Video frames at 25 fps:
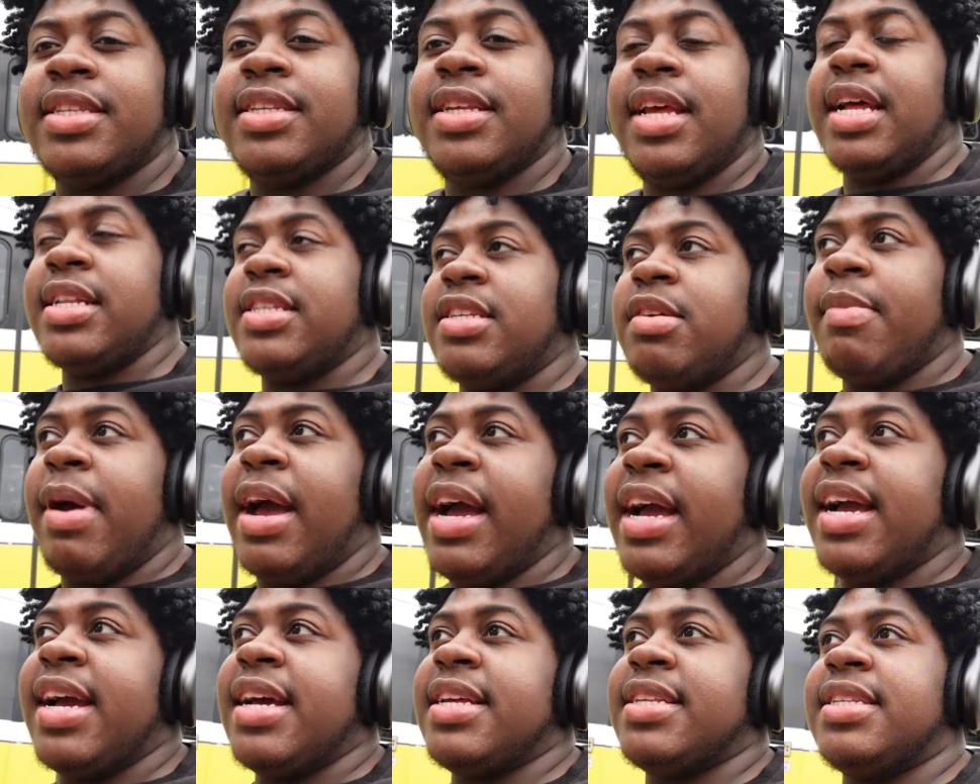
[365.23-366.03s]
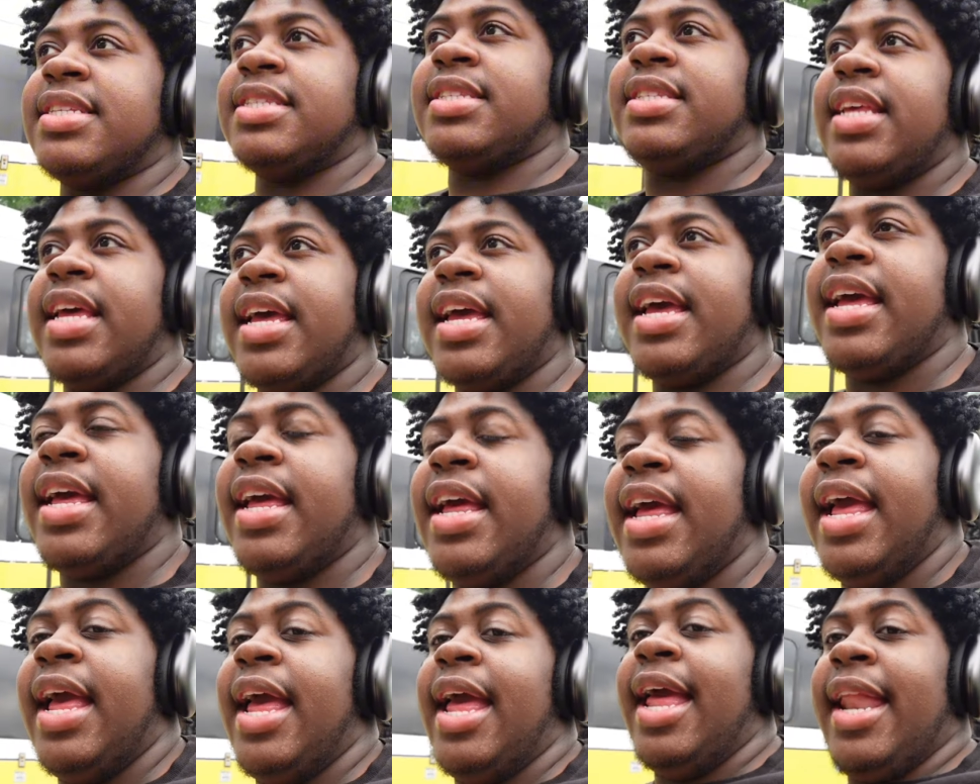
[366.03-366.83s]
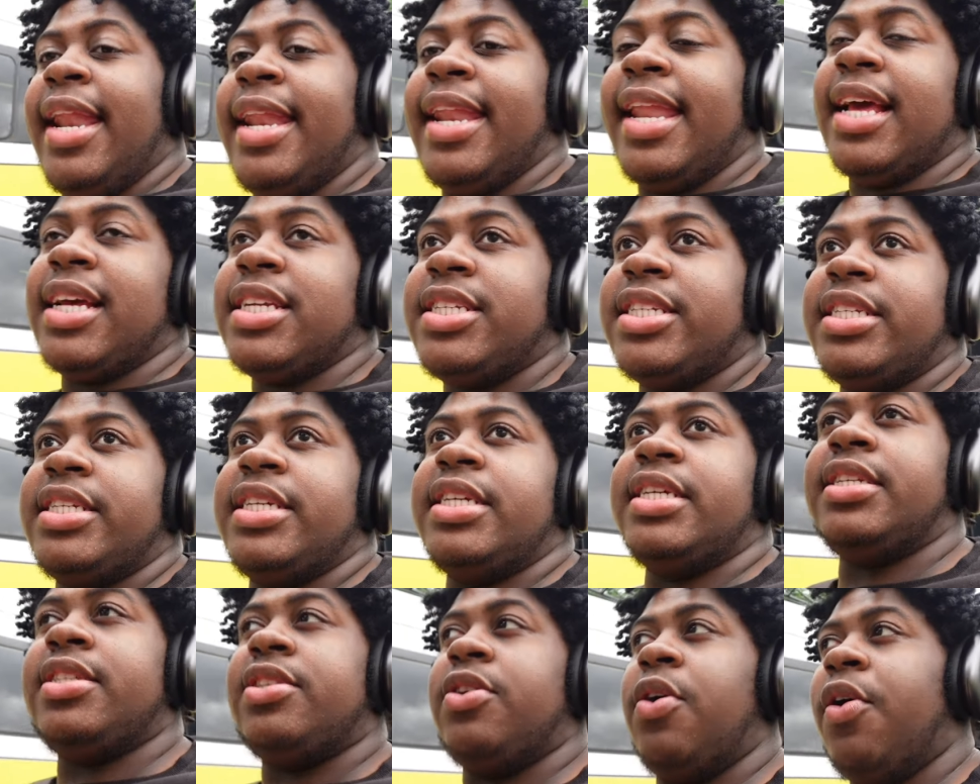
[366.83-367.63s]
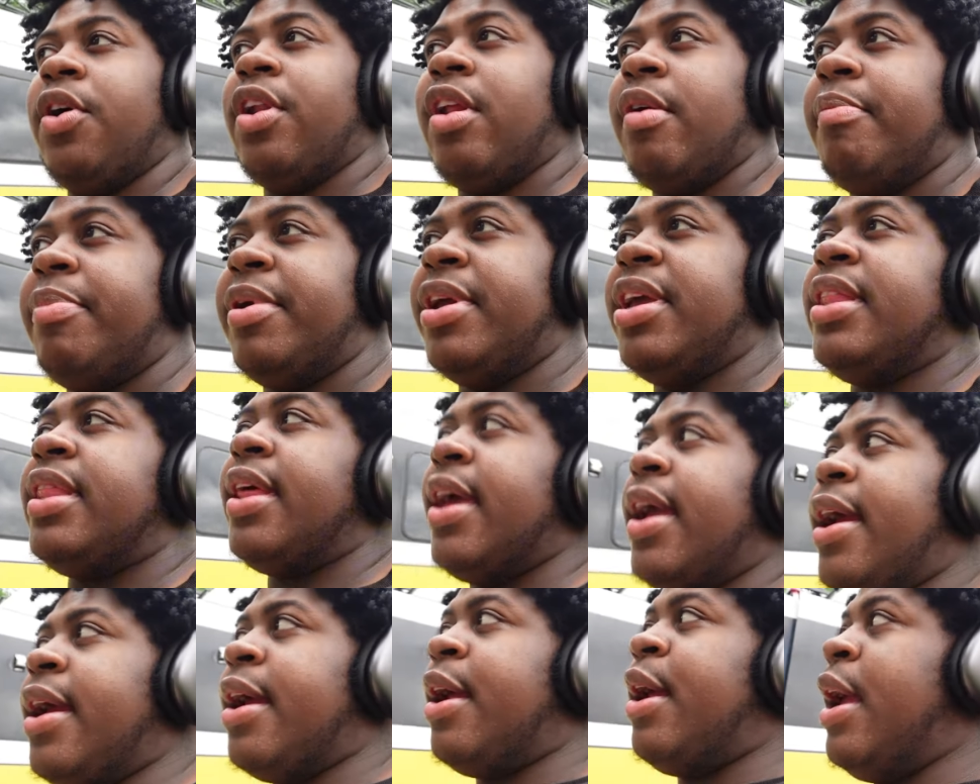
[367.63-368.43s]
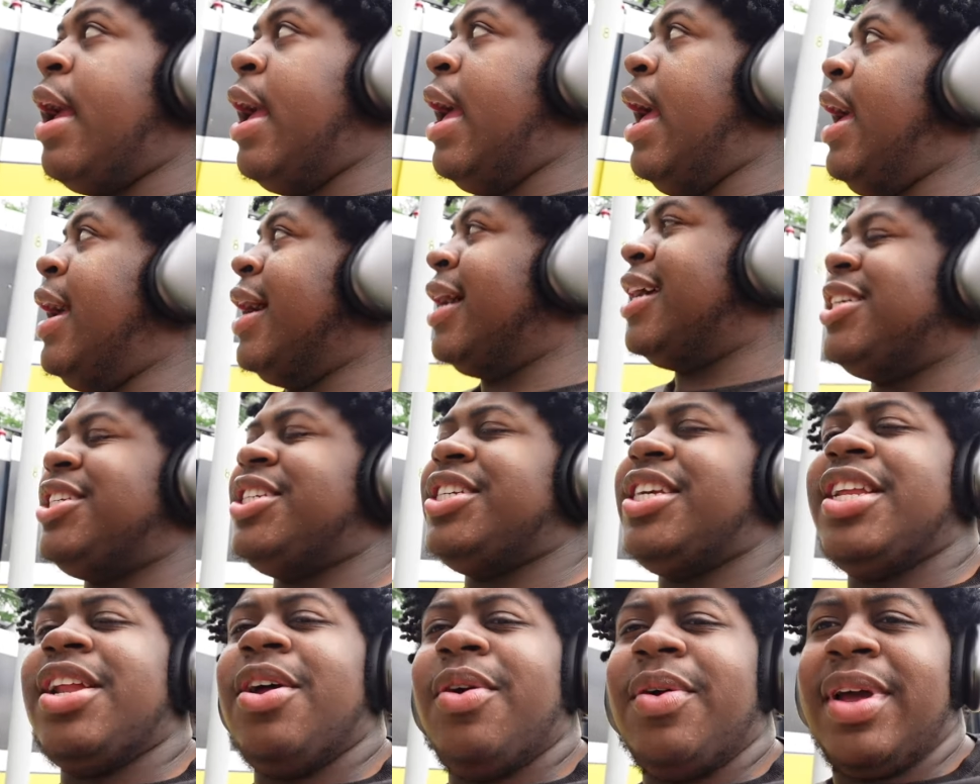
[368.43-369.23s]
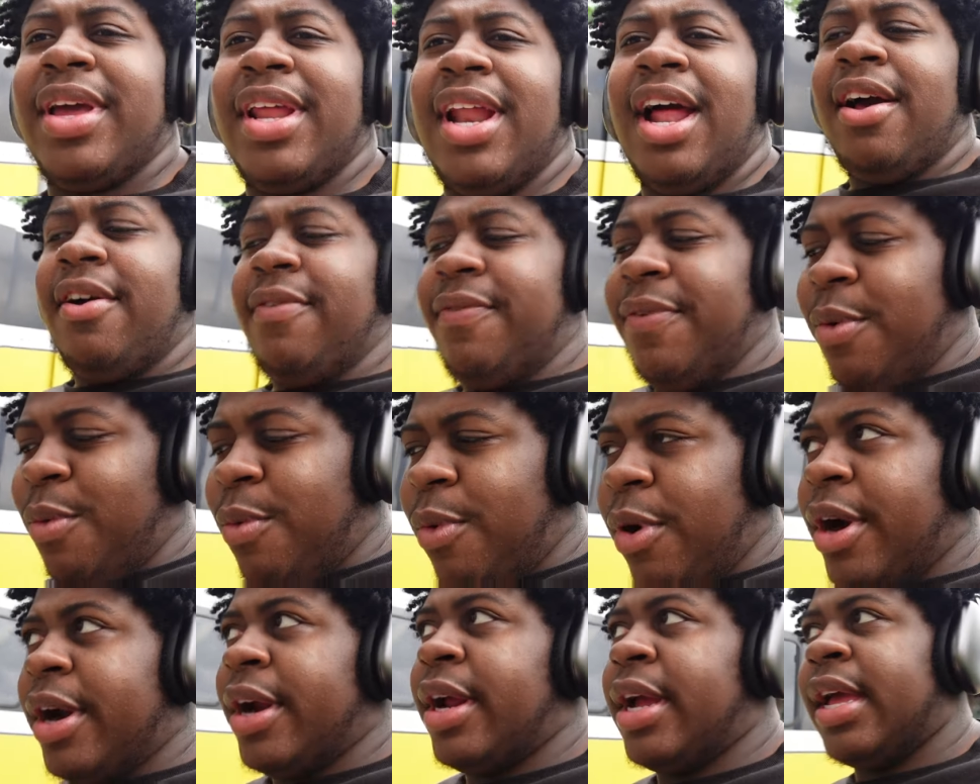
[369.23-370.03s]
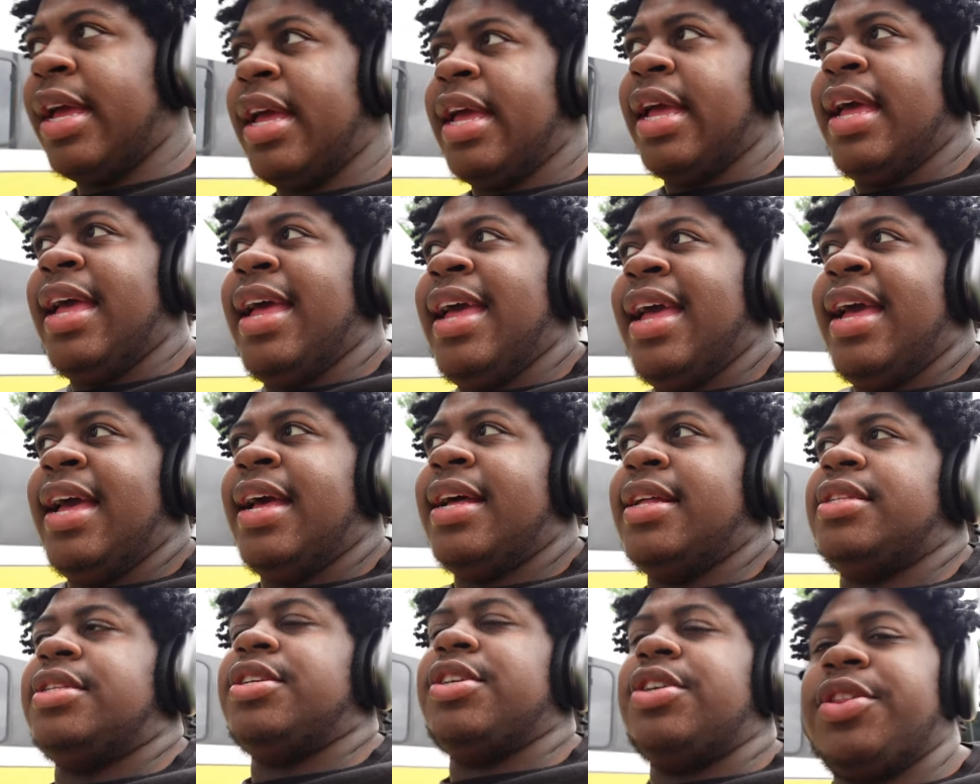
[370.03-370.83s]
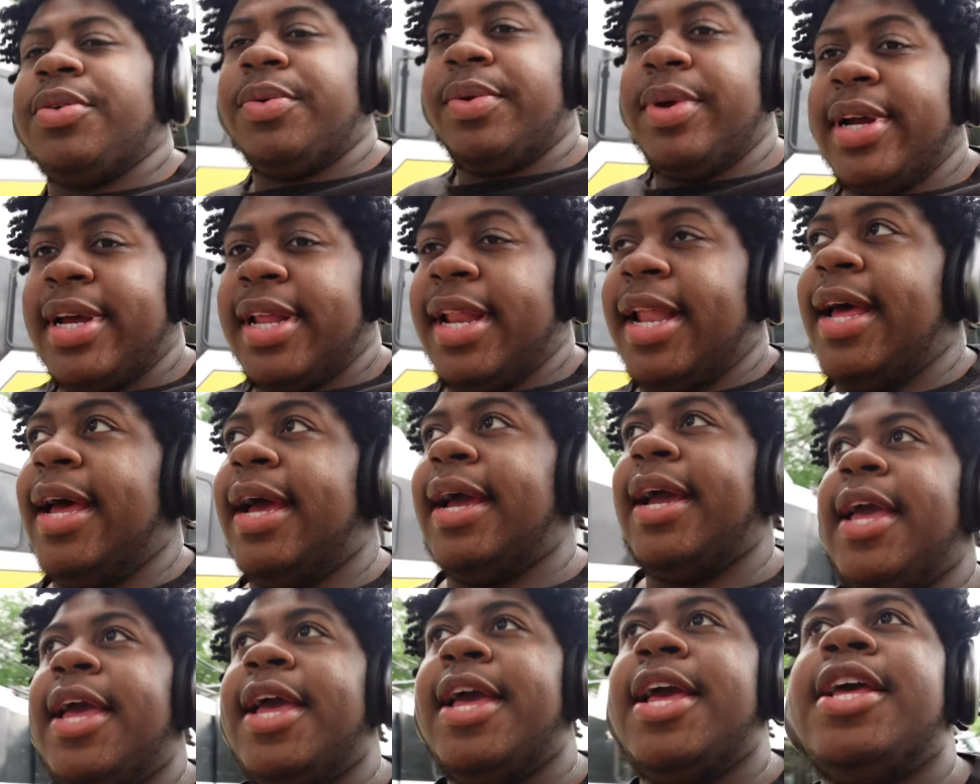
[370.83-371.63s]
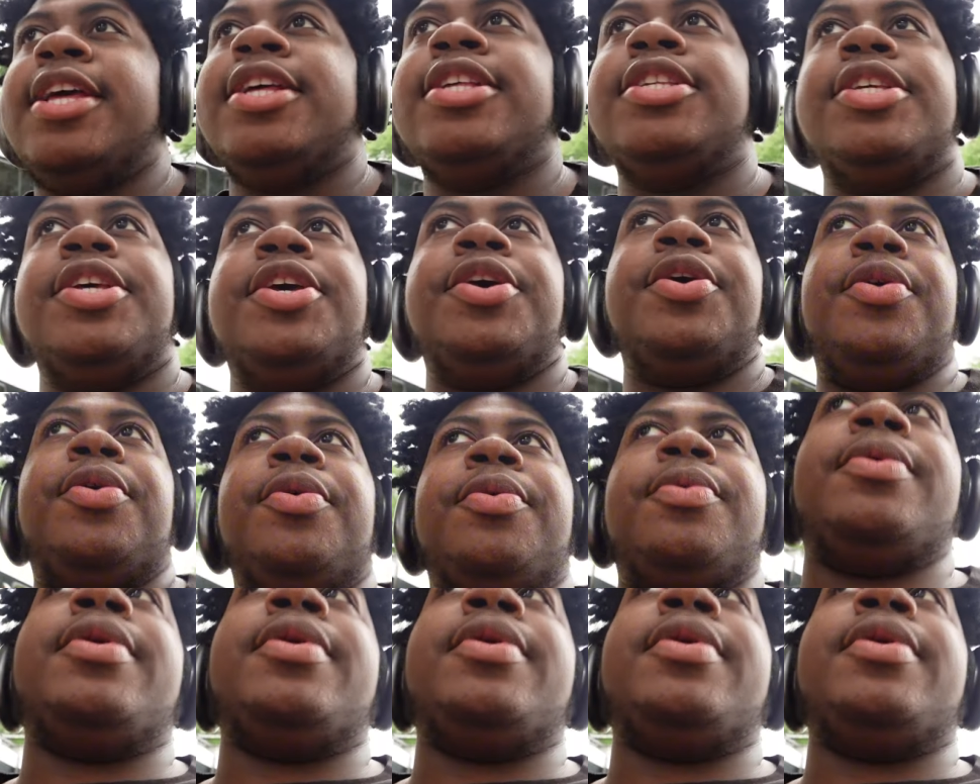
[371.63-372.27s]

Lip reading: Until my cousin said that she's going to be there, because she don't get off of work until 3 o'clock, too.